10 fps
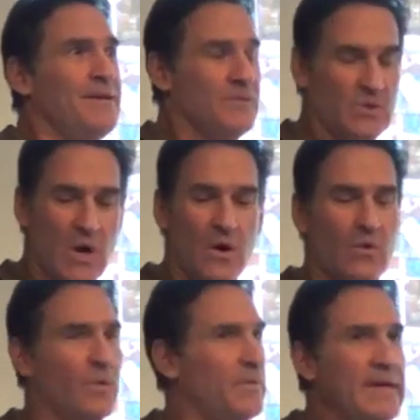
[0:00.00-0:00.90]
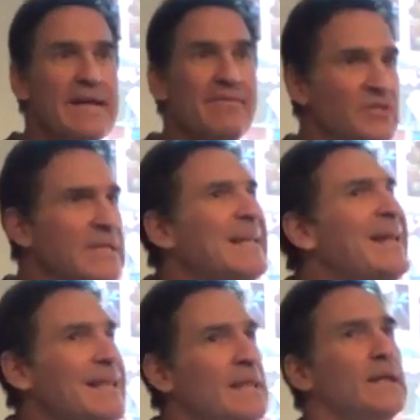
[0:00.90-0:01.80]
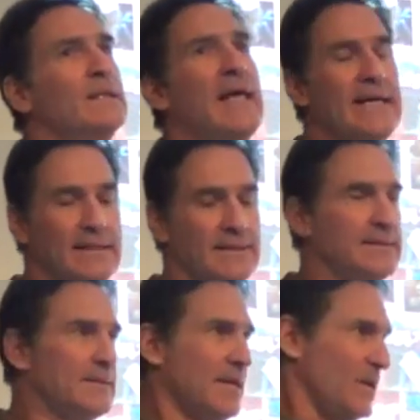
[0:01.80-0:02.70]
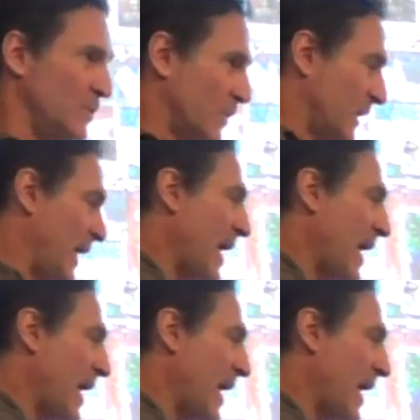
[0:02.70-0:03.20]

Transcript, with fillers: So he never seen anything like this. You can